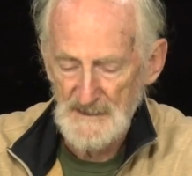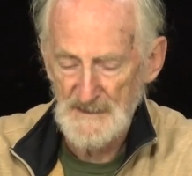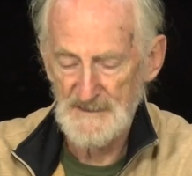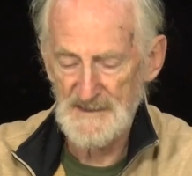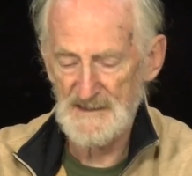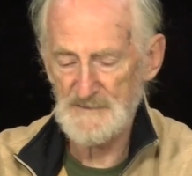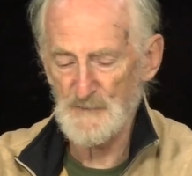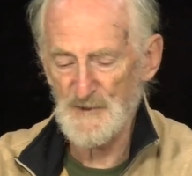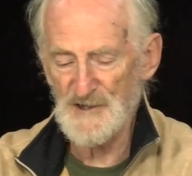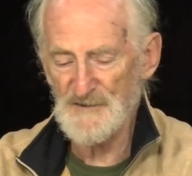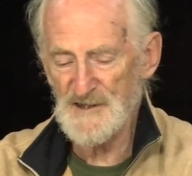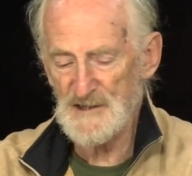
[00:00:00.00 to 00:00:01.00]
Then
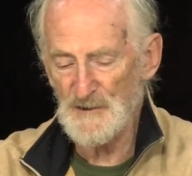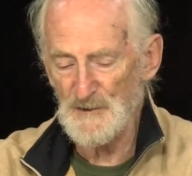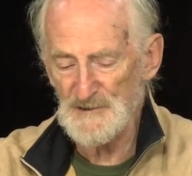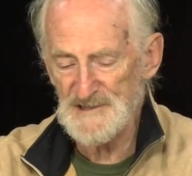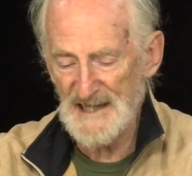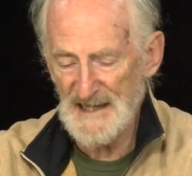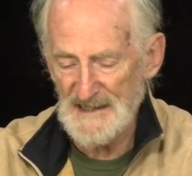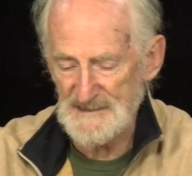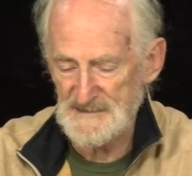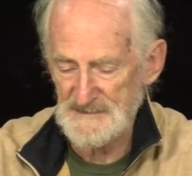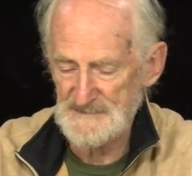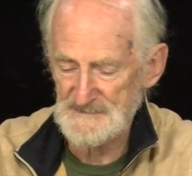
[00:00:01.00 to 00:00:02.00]
wear the gold
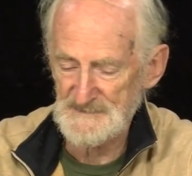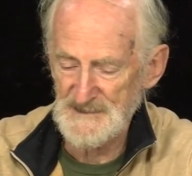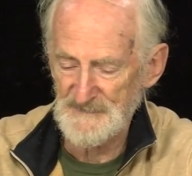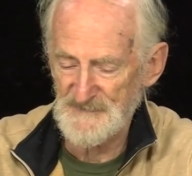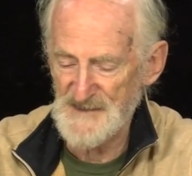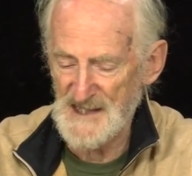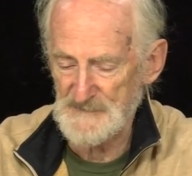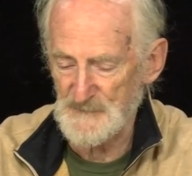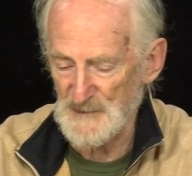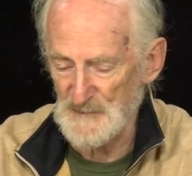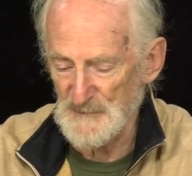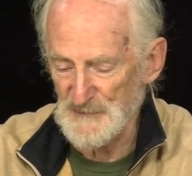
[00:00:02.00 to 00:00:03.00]
hat, if that
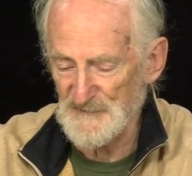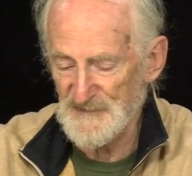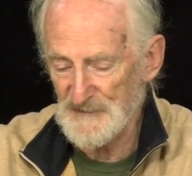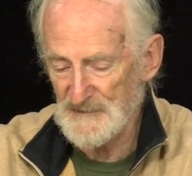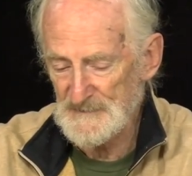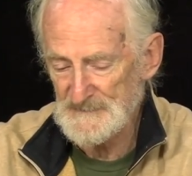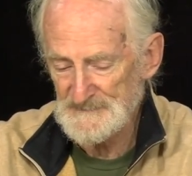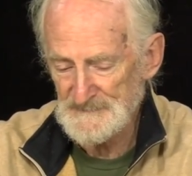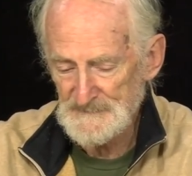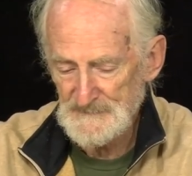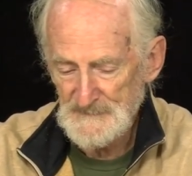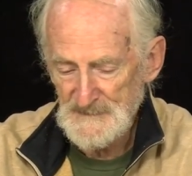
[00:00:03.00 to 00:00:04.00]
will move her.
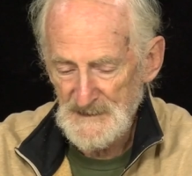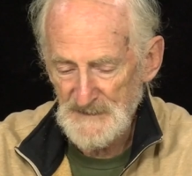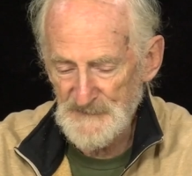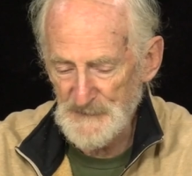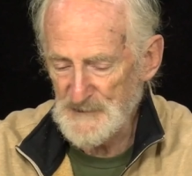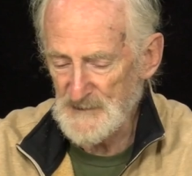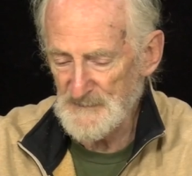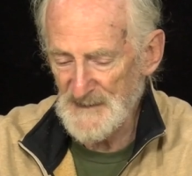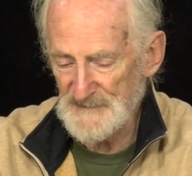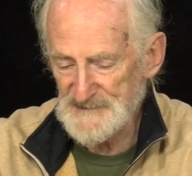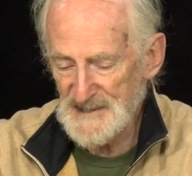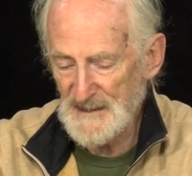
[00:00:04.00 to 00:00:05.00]
If you can
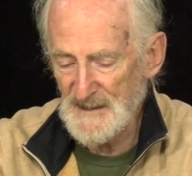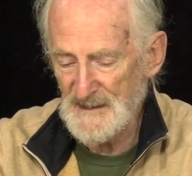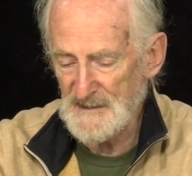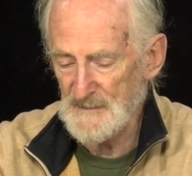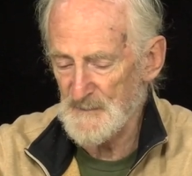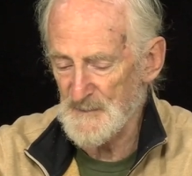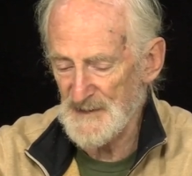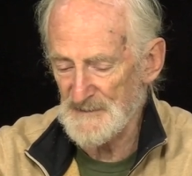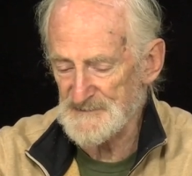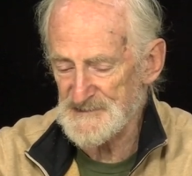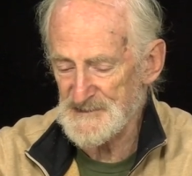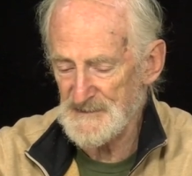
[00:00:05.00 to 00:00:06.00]
bounce high,
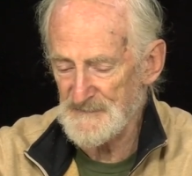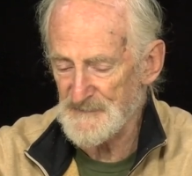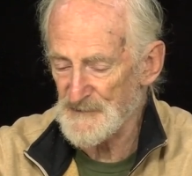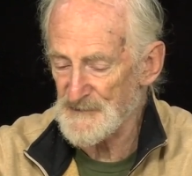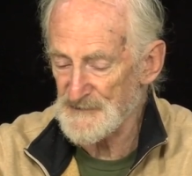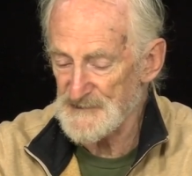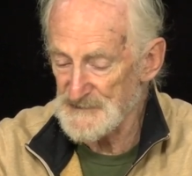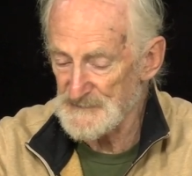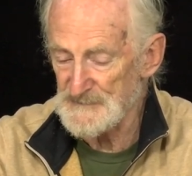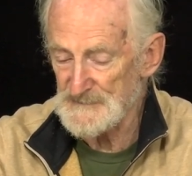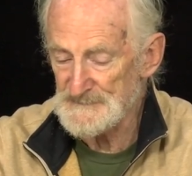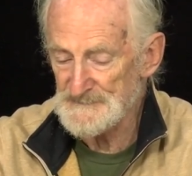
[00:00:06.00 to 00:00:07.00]
bounce for her
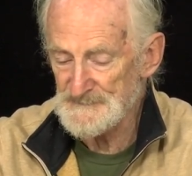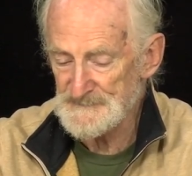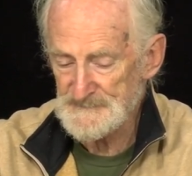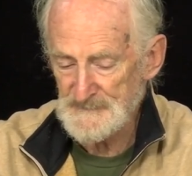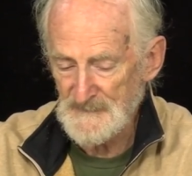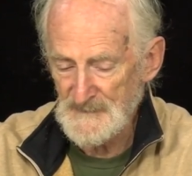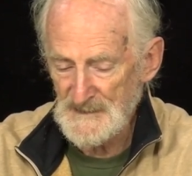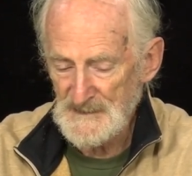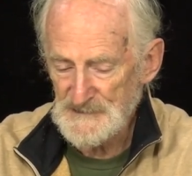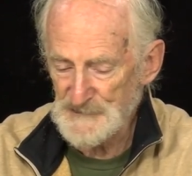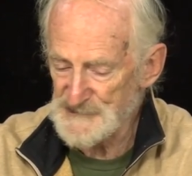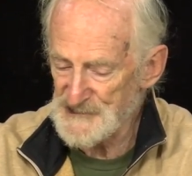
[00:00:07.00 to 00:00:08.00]
too
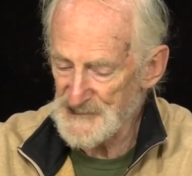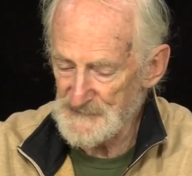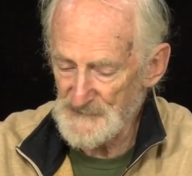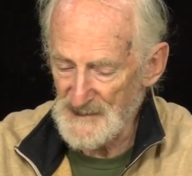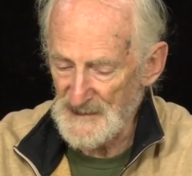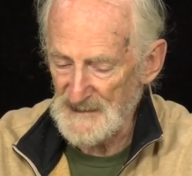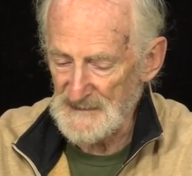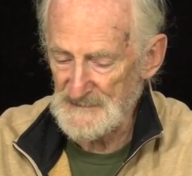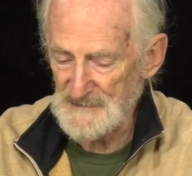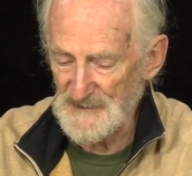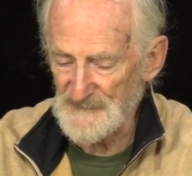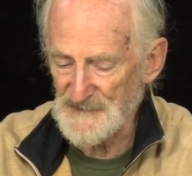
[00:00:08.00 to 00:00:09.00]
till she cry,
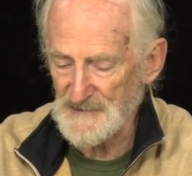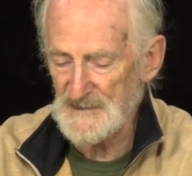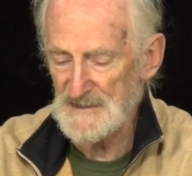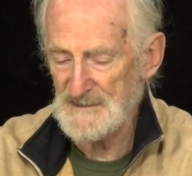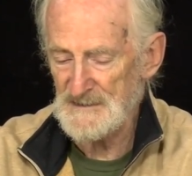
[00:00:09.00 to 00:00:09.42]
Lover,